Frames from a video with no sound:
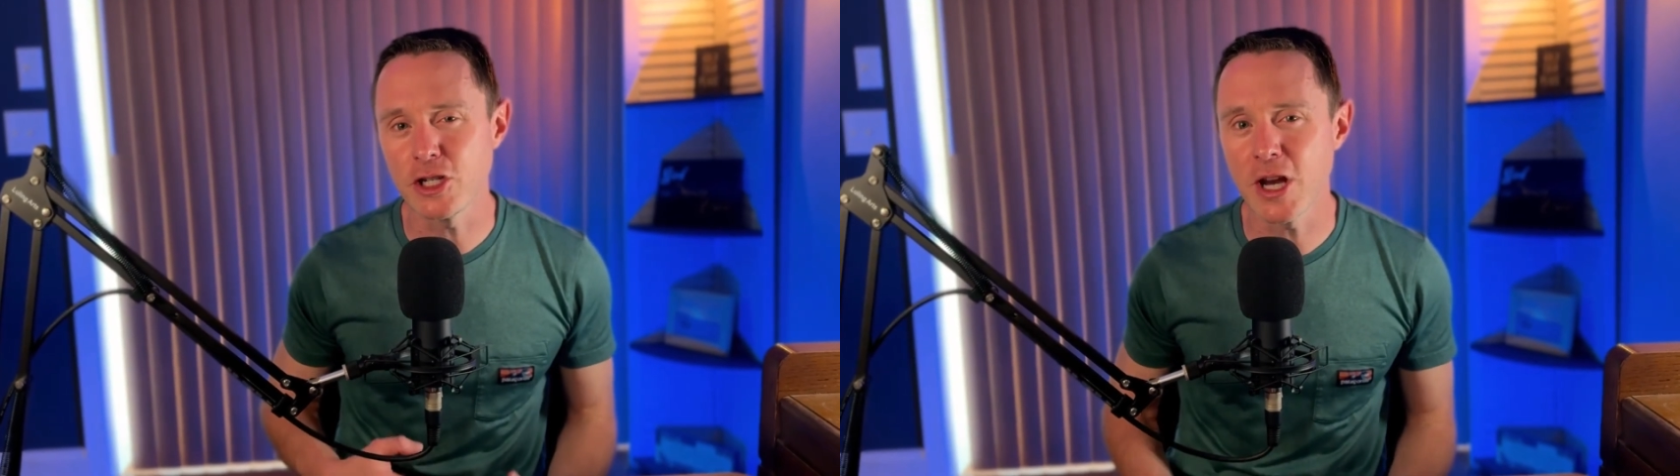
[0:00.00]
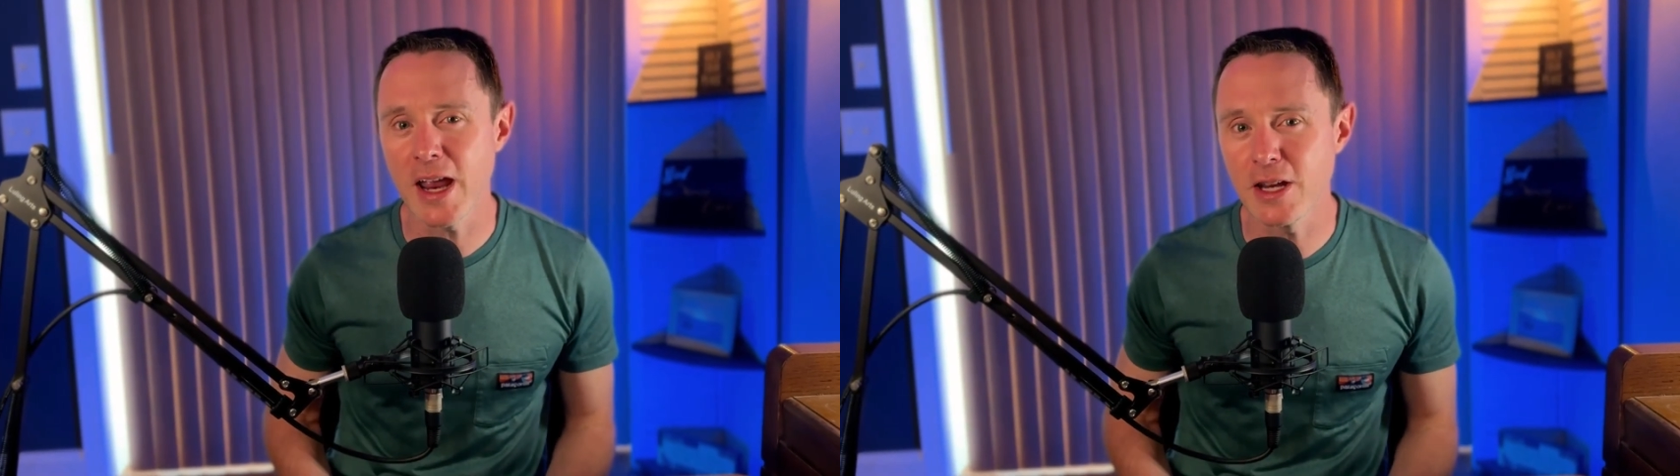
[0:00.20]

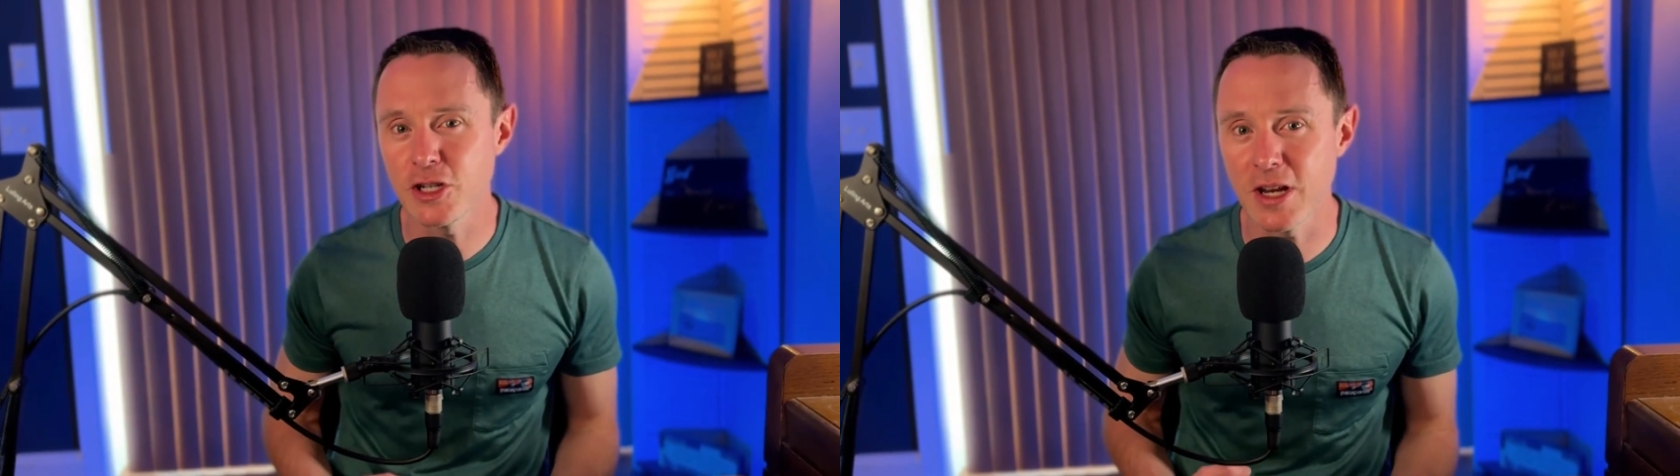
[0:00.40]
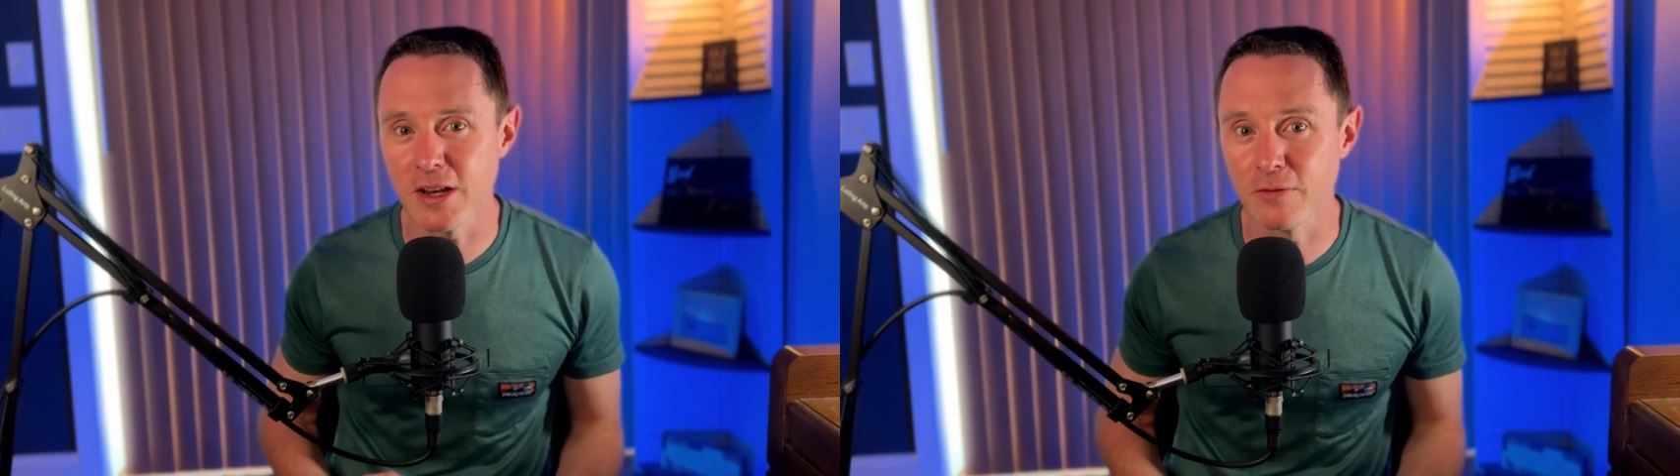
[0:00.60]

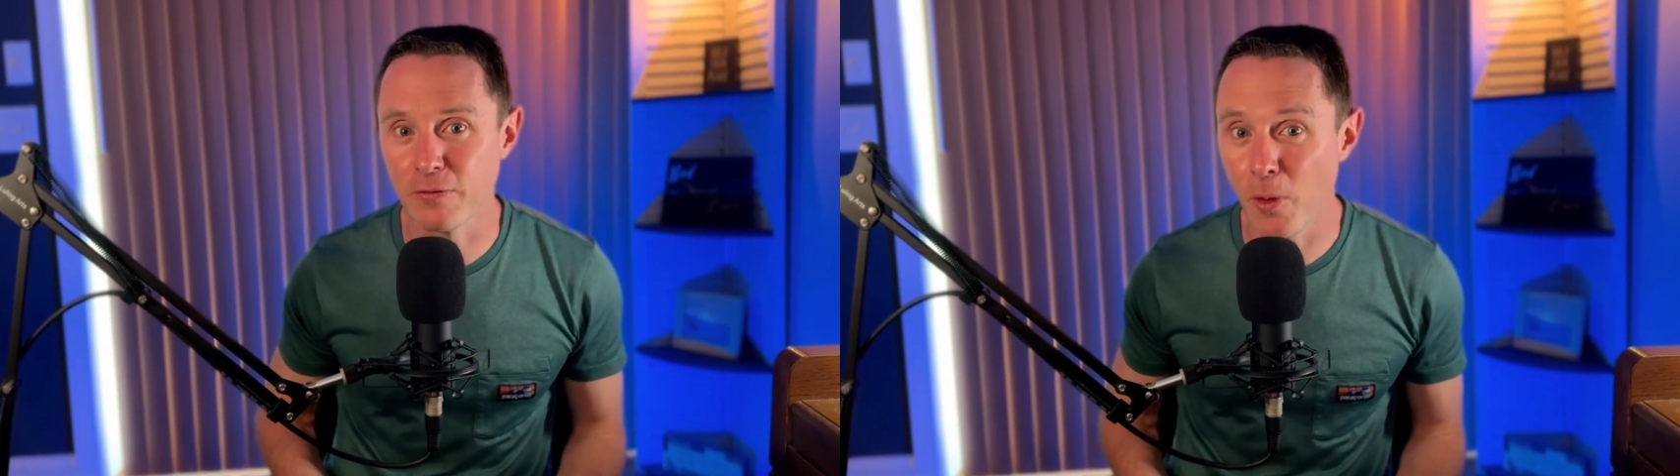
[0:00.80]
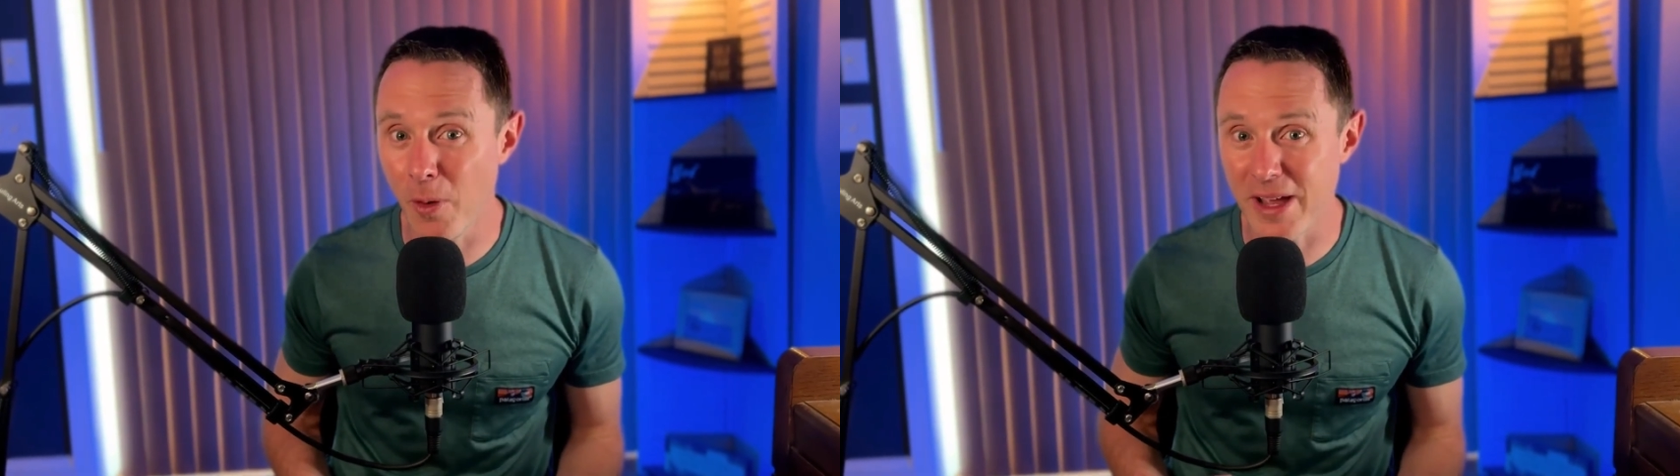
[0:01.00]
change in
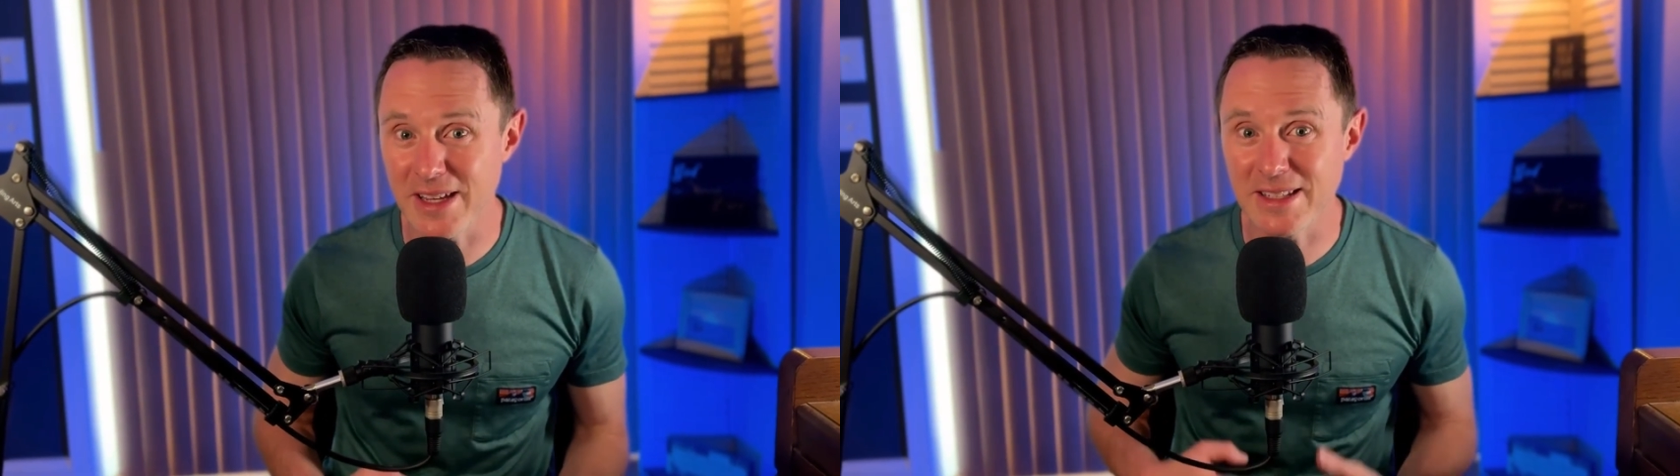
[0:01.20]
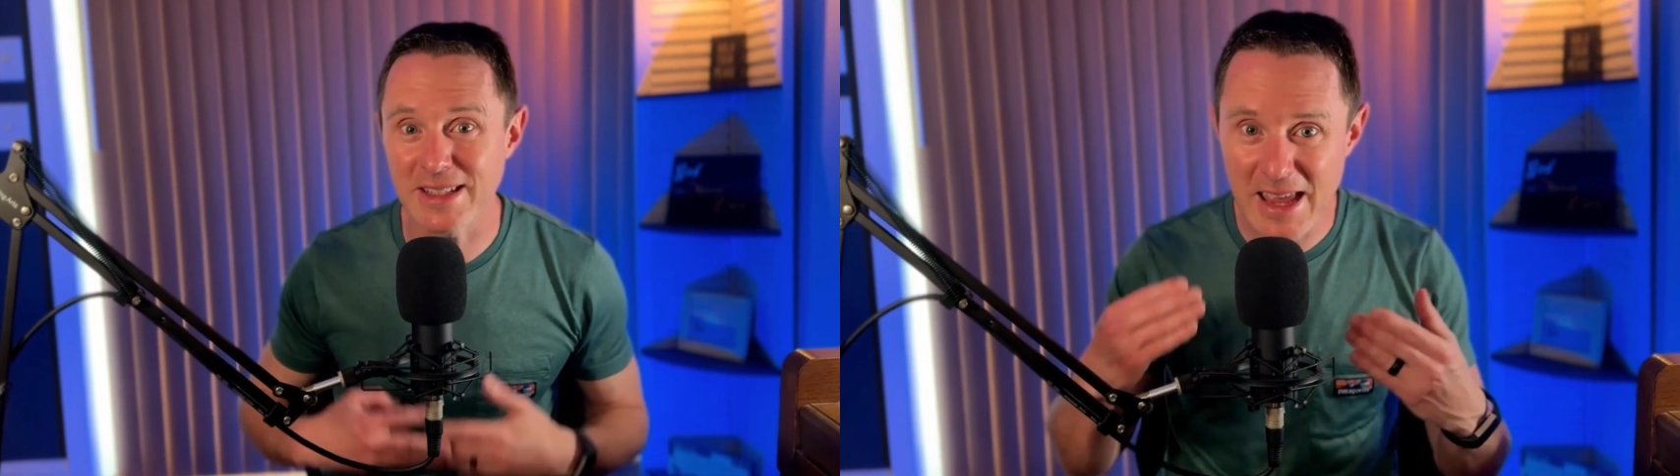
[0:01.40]
voice,